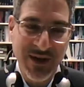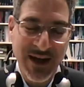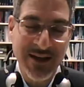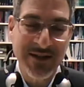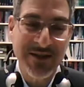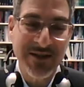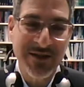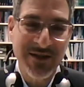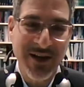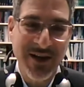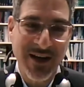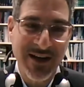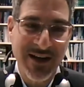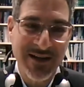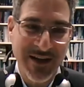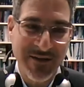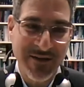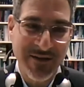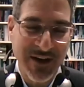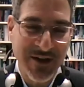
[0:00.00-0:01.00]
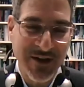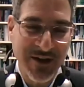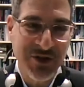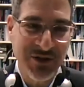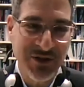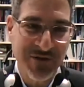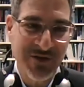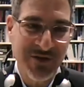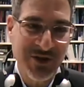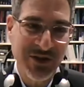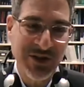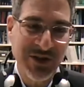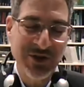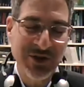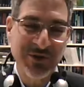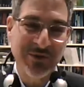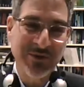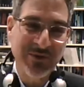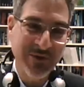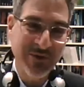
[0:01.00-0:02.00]
exercise a function of
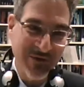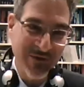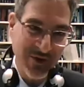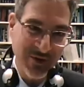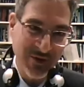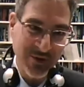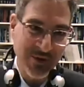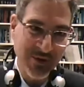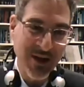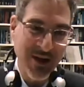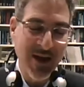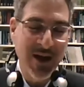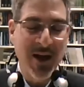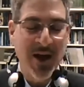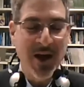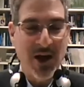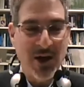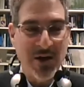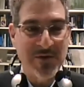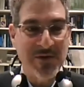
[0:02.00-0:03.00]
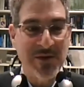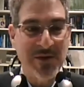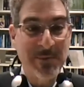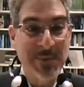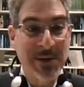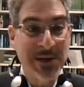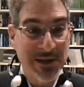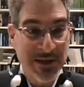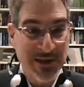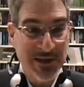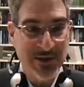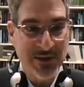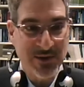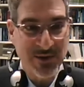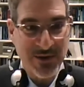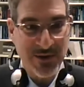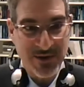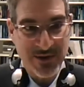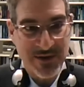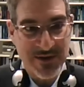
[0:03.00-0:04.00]
judicial review over the political
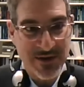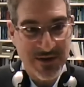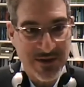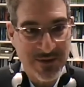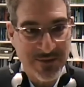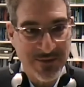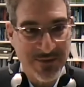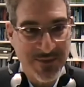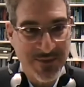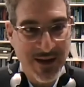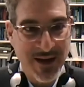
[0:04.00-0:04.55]
organs.